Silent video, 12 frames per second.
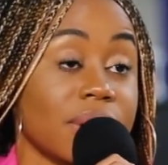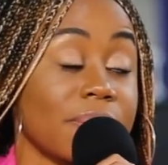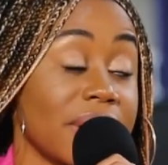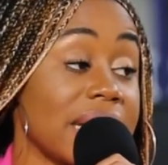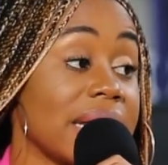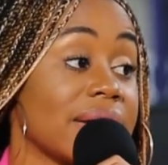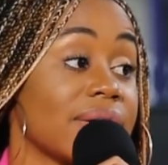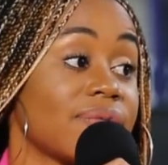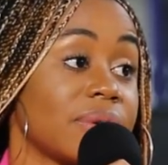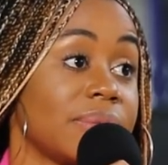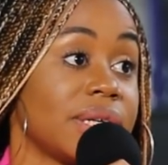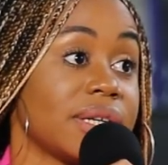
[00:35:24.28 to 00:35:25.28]
a minute
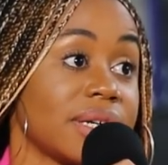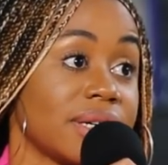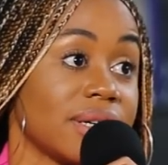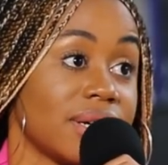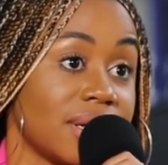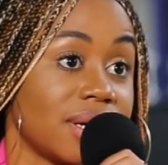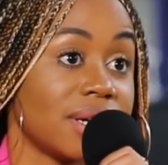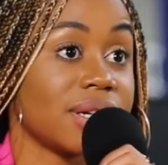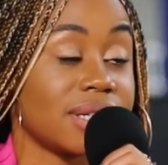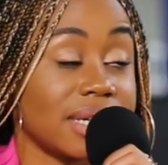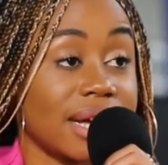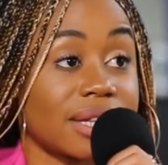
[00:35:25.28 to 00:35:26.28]
for me to
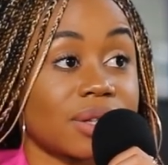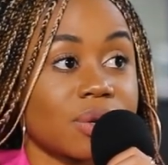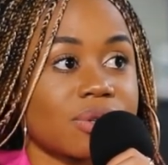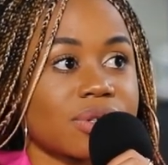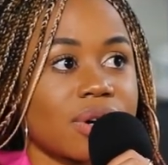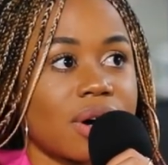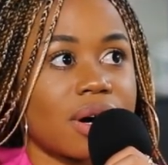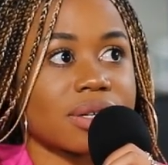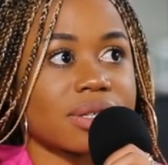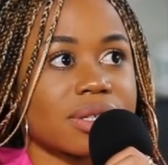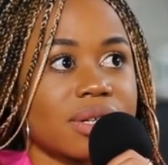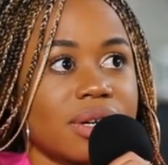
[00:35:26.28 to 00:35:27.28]
get those
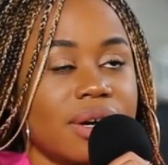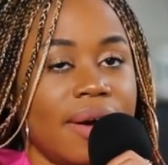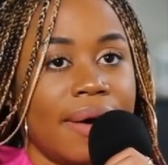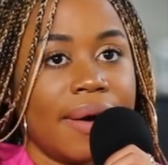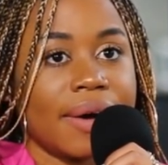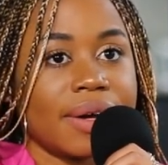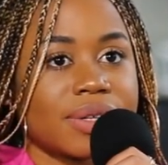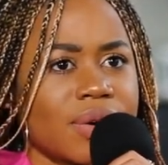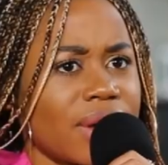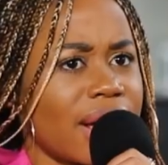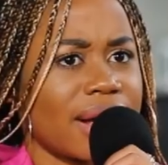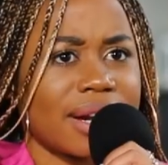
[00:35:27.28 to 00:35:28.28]
songs.
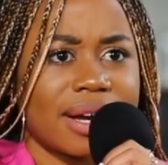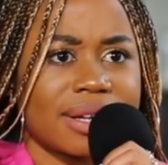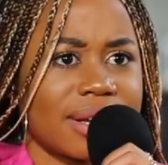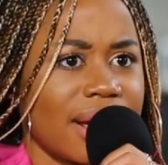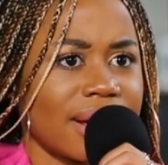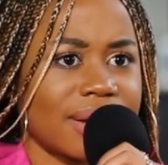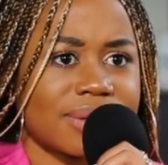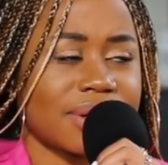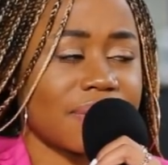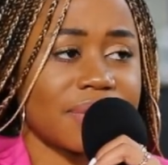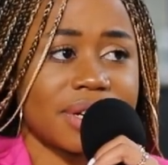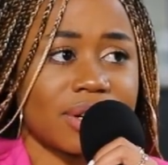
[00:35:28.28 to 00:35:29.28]
So yeah, it's
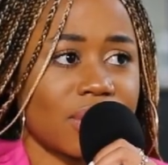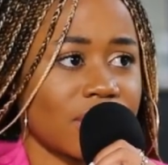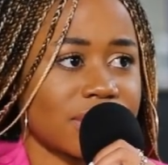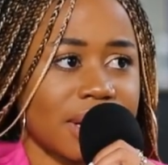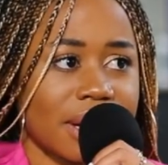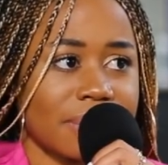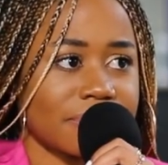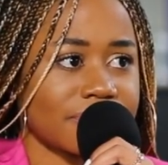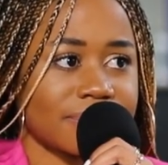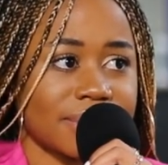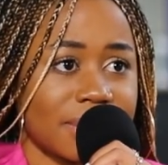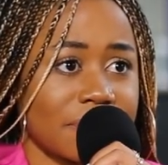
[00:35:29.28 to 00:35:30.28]
definitely a long
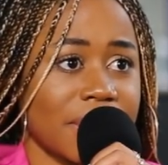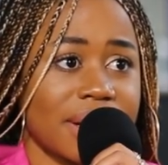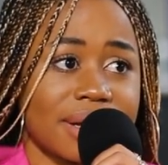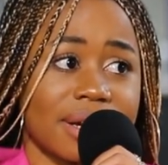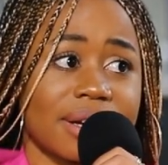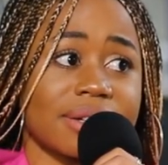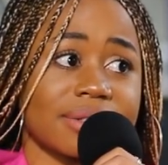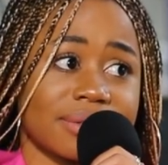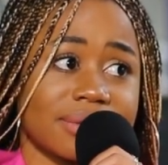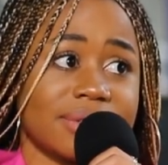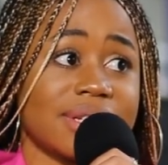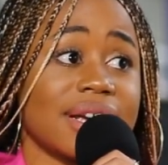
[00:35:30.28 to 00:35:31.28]
time in the making.
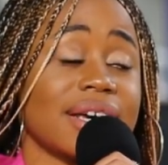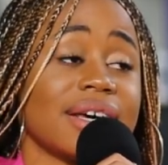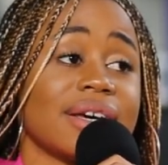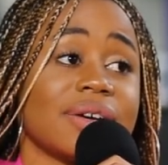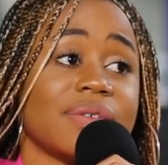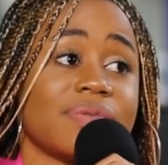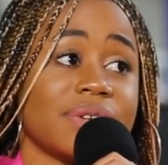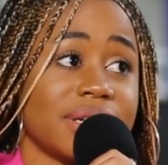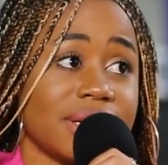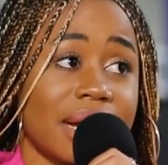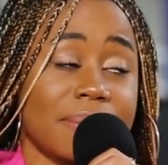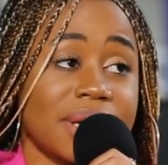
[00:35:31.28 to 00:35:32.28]

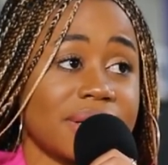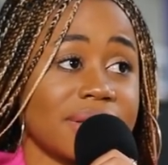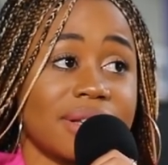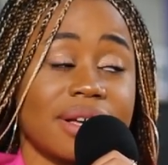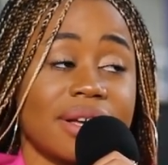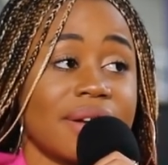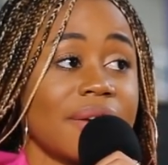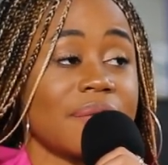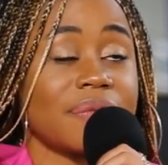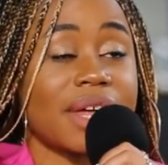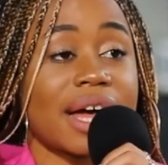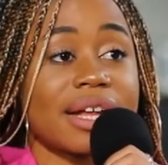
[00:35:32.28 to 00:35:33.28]
Definitely. I mean,
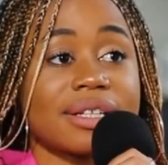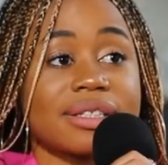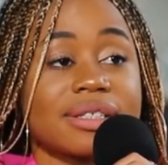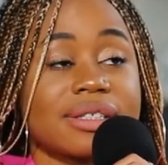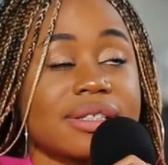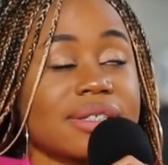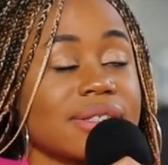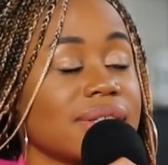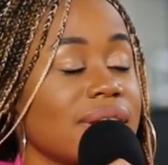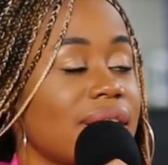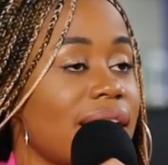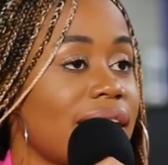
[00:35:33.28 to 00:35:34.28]
that
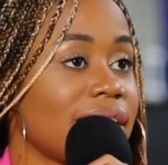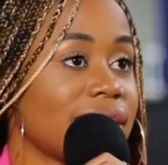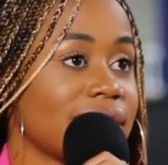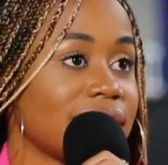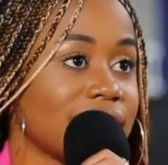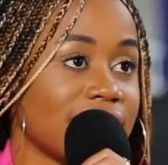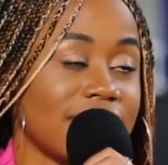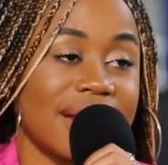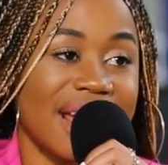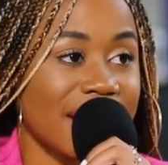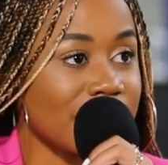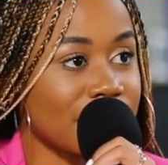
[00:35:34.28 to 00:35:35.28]
the
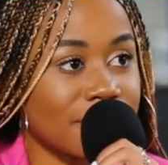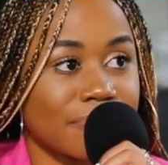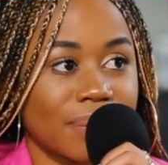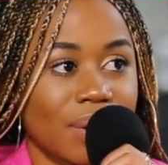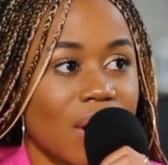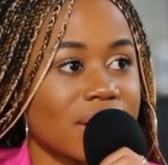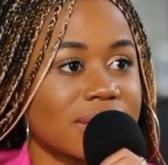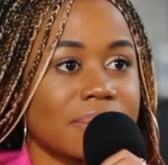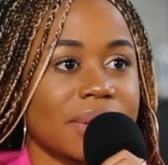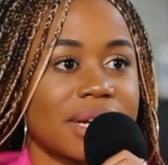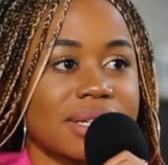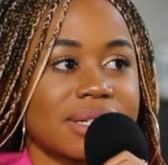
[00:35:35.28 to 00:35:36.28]
name
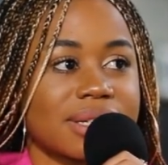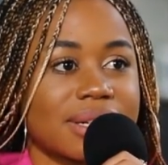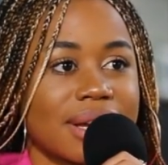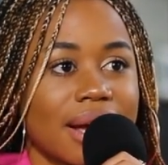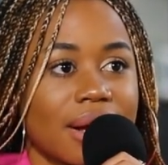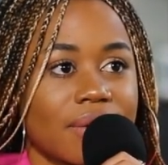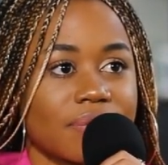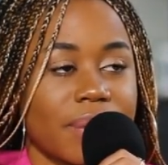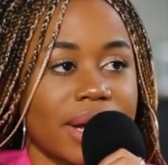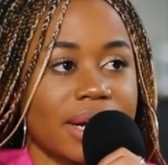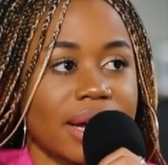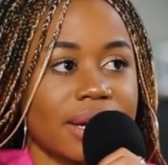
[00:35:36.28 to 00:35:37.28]
Blossom in itself,
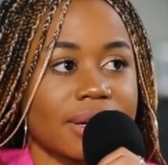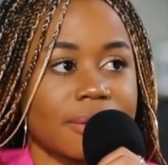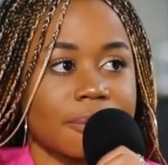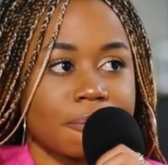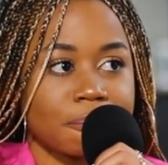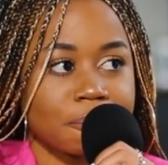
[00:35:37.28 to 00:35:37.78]
man. Like